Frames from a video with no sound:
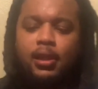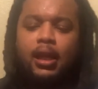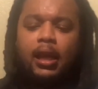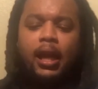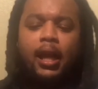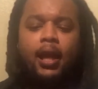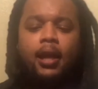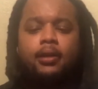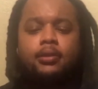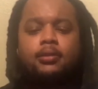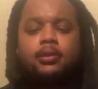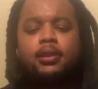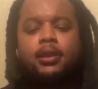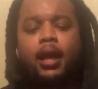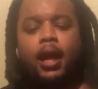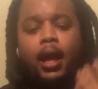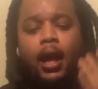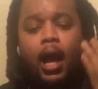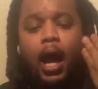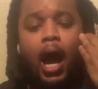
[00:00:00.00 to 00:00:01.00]
And
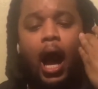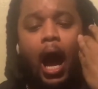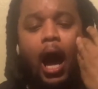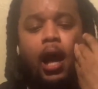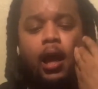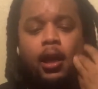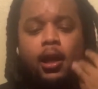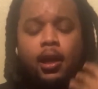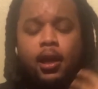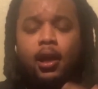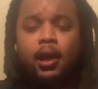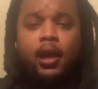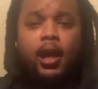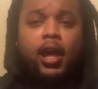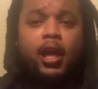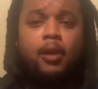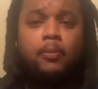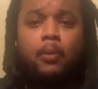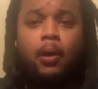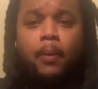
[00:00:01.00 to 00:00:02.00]
today I
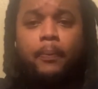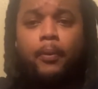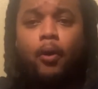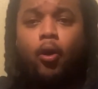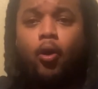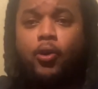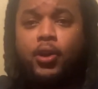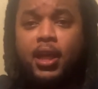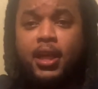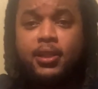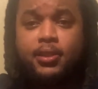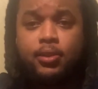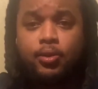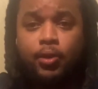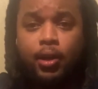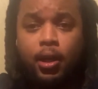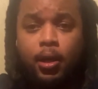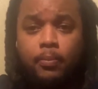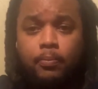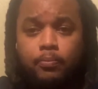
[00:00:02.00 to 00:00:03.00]
hit him up on
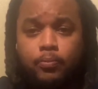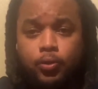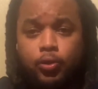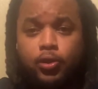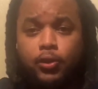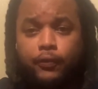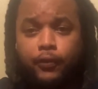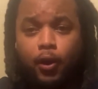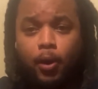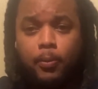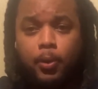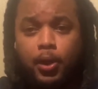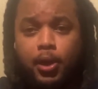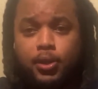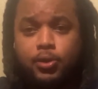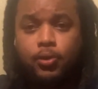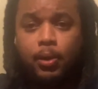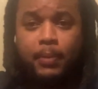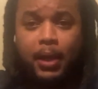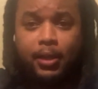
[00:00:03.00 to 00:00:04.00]
Instagram. You can follow him on
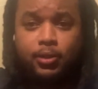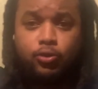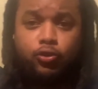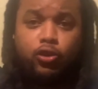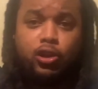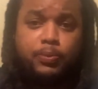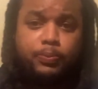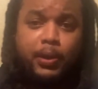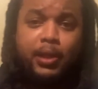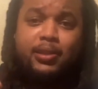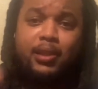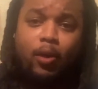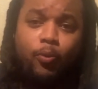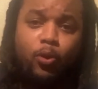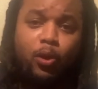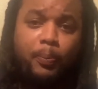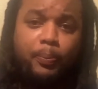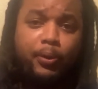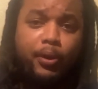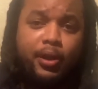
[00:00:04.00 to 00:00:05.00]
Instagram at Troy's Place. I
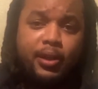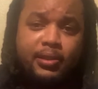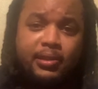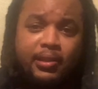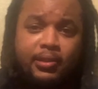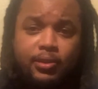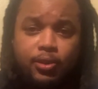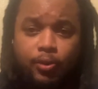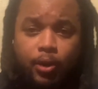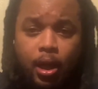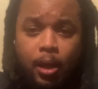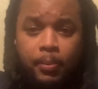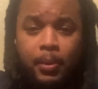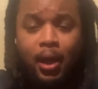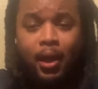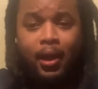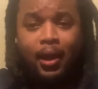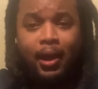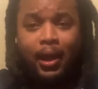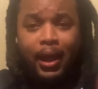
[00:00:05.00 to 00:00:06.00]
will put his Instagram
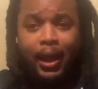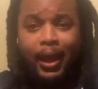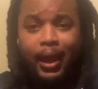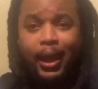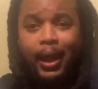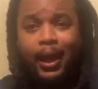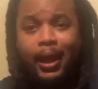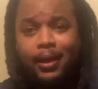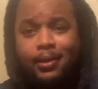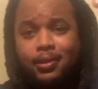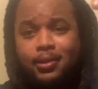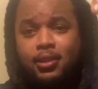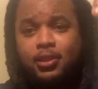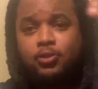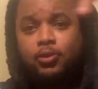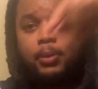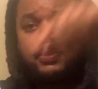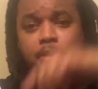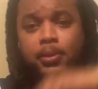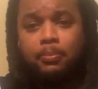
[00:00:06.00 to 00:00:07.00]
in the
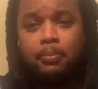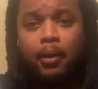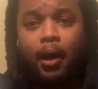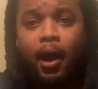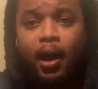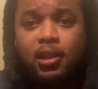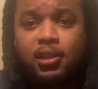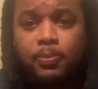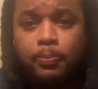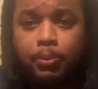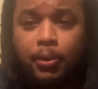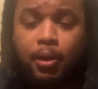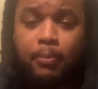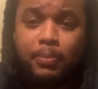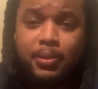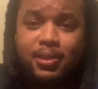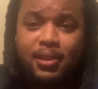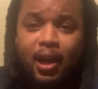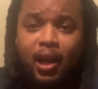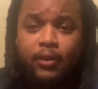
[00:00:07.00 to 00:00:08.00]
description box. But
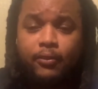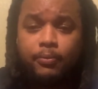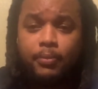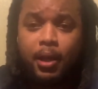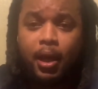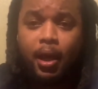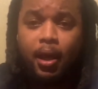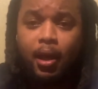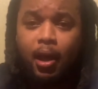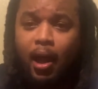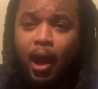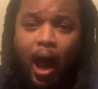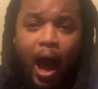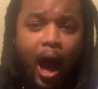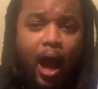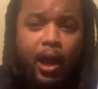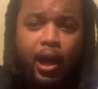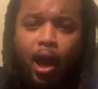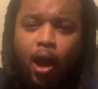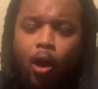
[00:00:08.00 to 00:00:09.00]
besides from that,
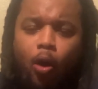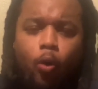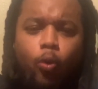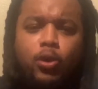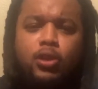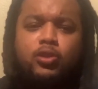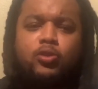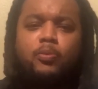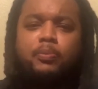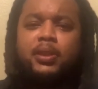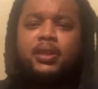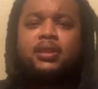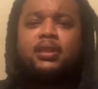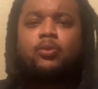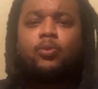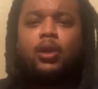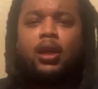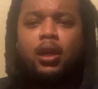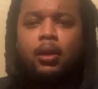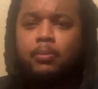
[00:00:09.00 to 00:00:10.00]
I always do business
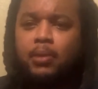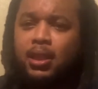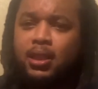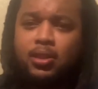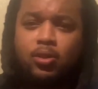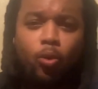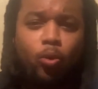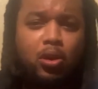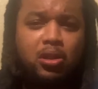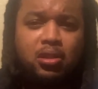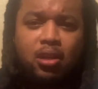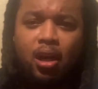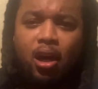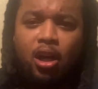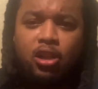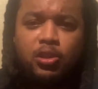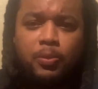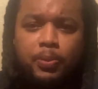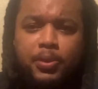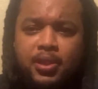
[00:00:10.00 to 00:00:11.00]
with him. He's always
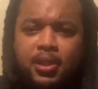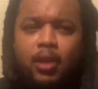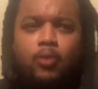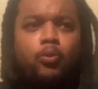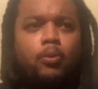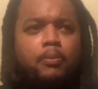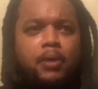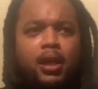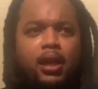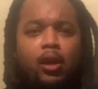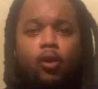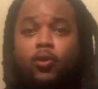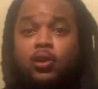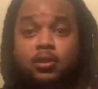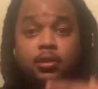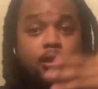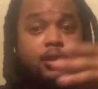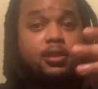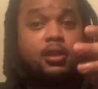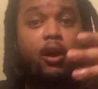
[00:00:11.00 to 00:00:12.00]
100% with me. He
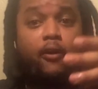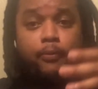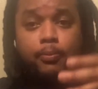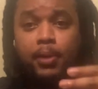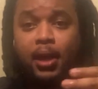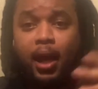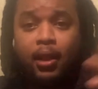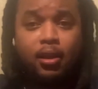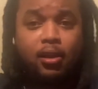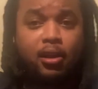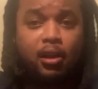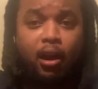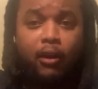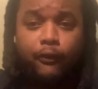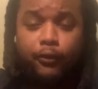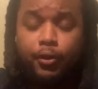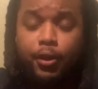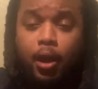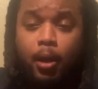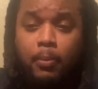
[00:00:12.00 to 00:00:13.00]
always looks out for me. I look out
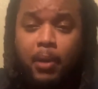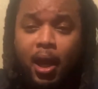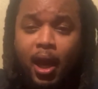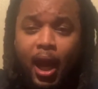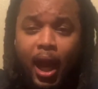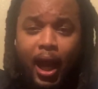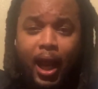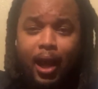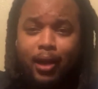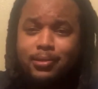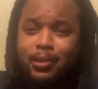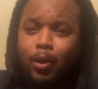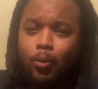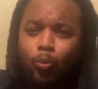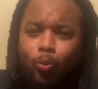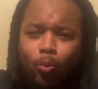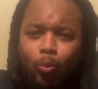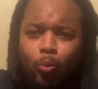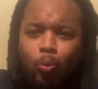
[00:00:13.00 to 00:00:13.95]
for him. And I was like,